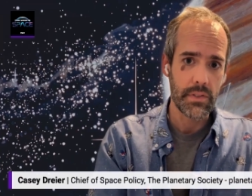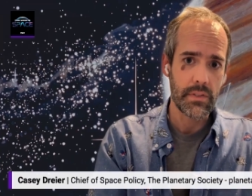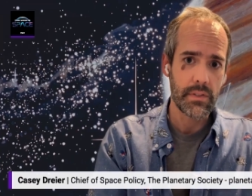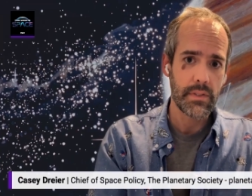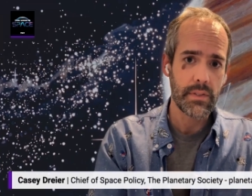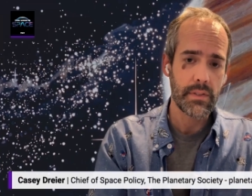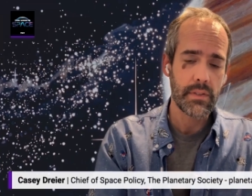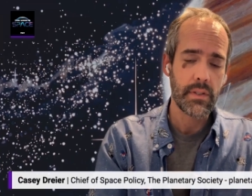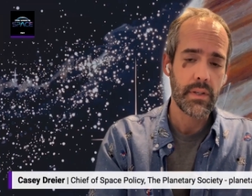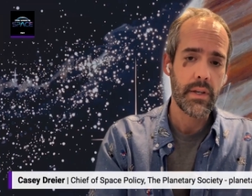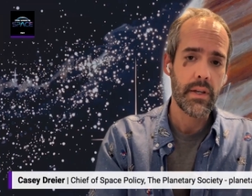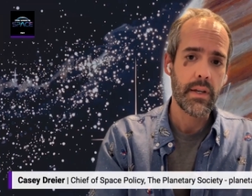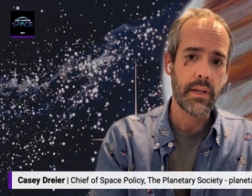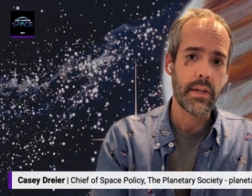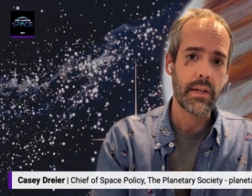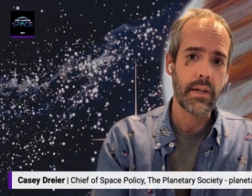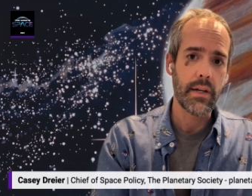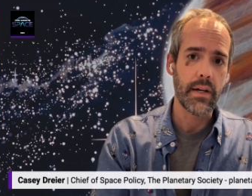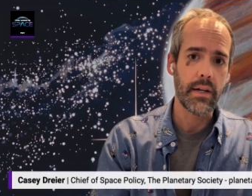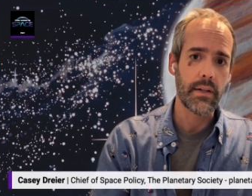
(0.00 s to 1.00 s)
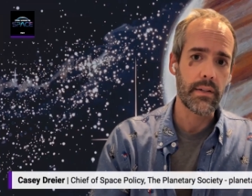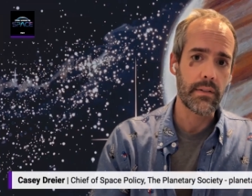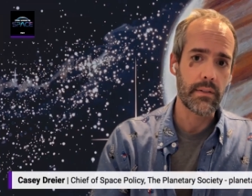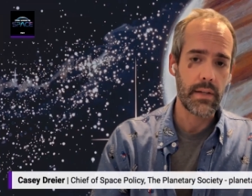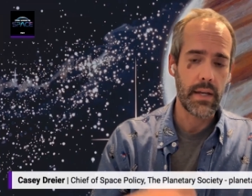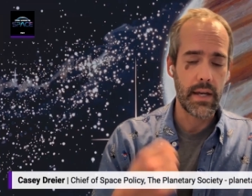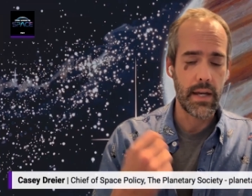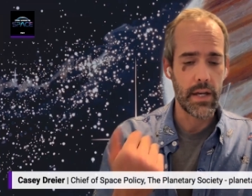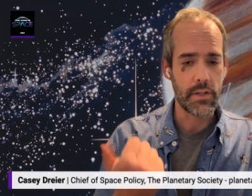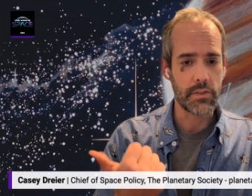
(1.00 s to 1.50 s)
divisions, uh,
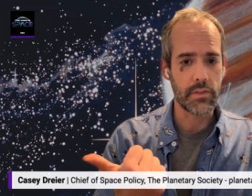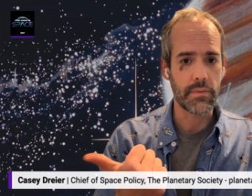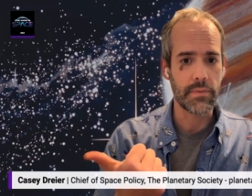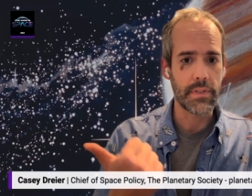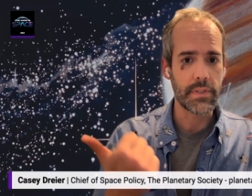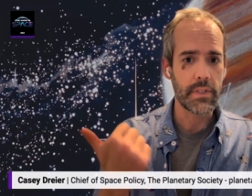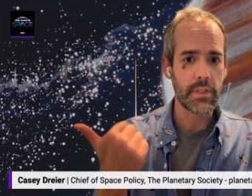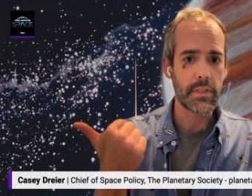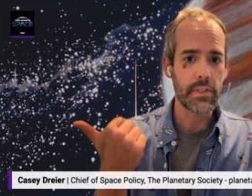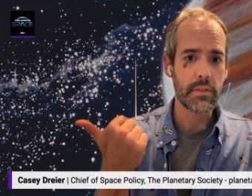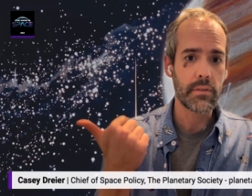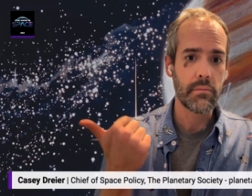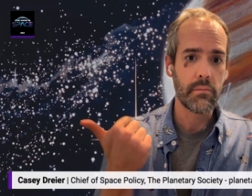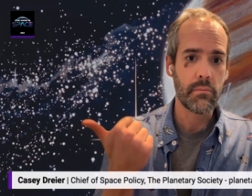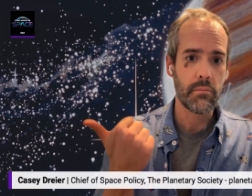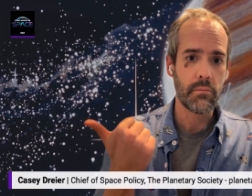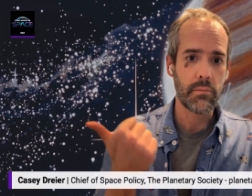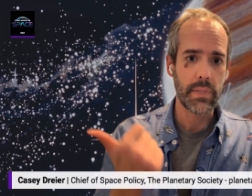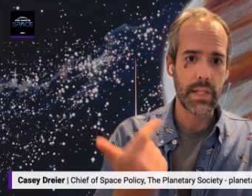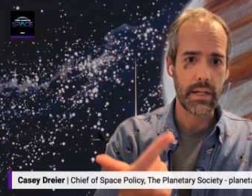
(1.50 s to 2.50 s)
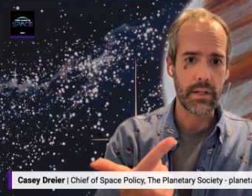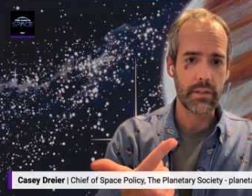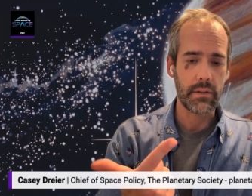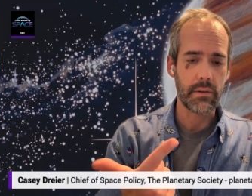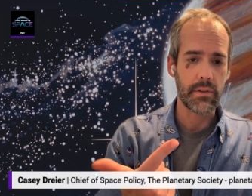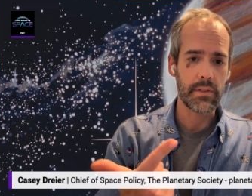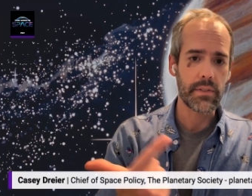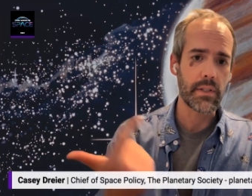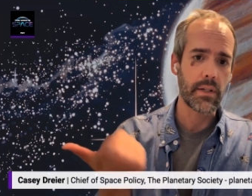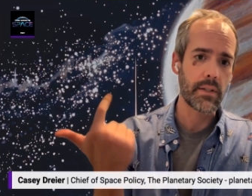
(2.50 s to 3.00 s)
astrophysics,
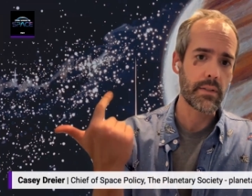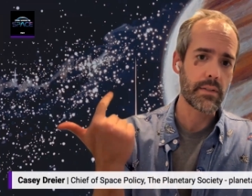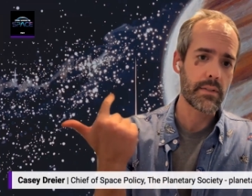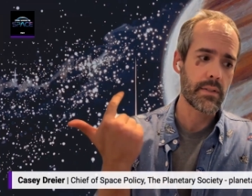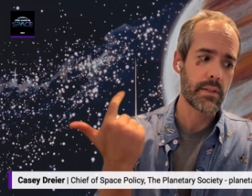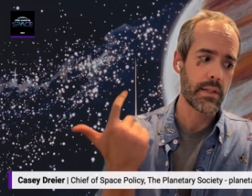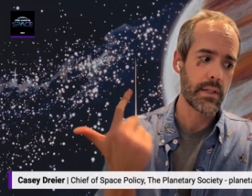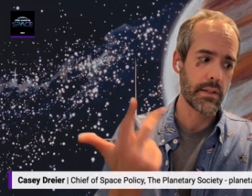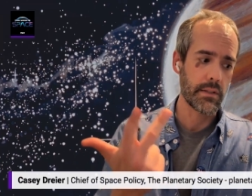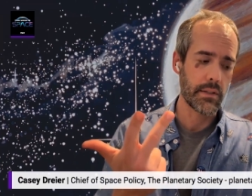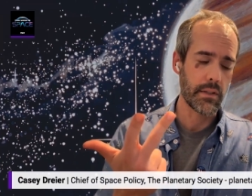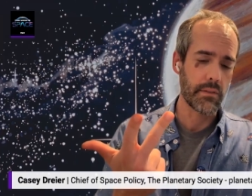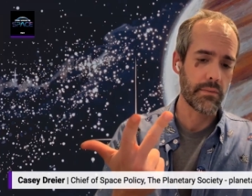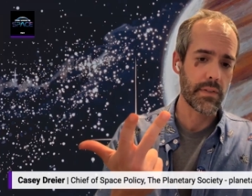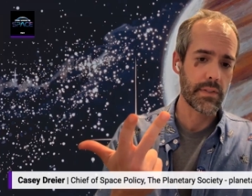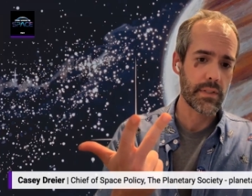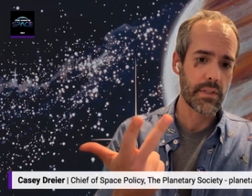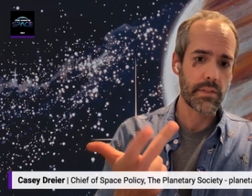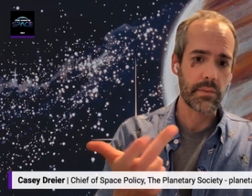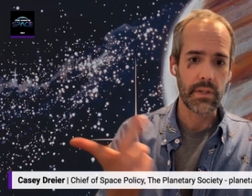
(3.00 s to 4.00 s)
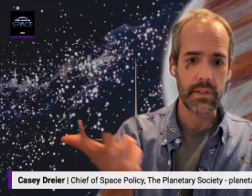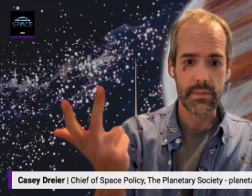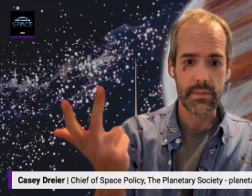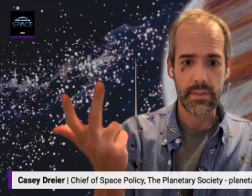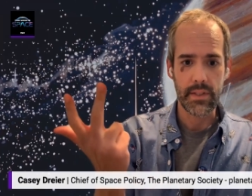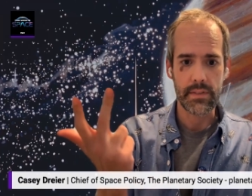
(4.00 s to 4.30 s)
planetary science, heliophysics, right?